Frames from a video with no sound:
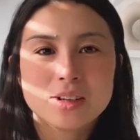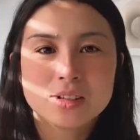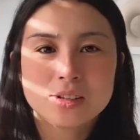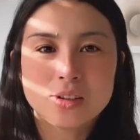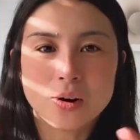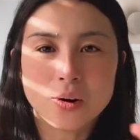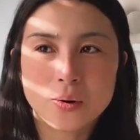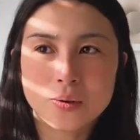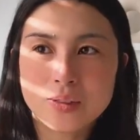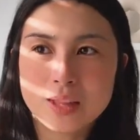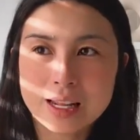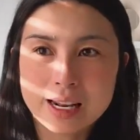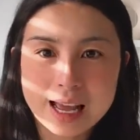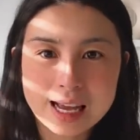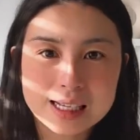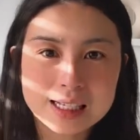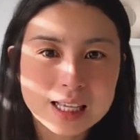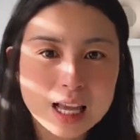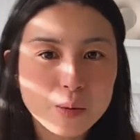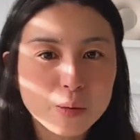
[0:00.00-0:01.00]
So the
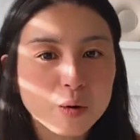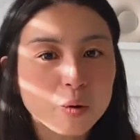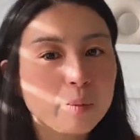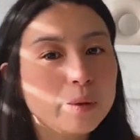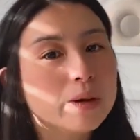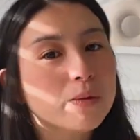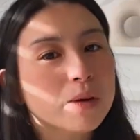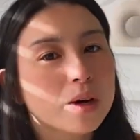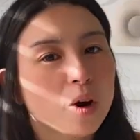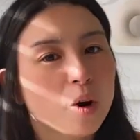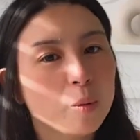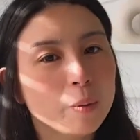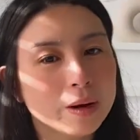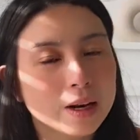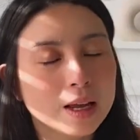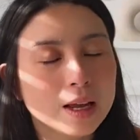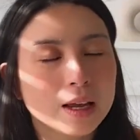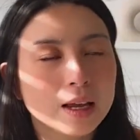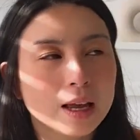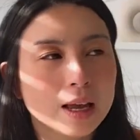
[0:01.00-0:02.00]
next time we'll be
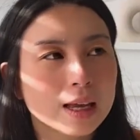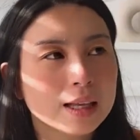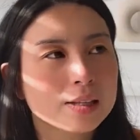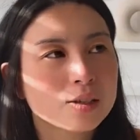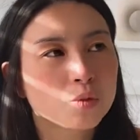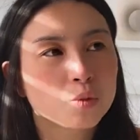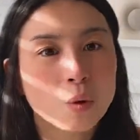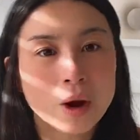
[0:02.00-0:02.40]
reopening it,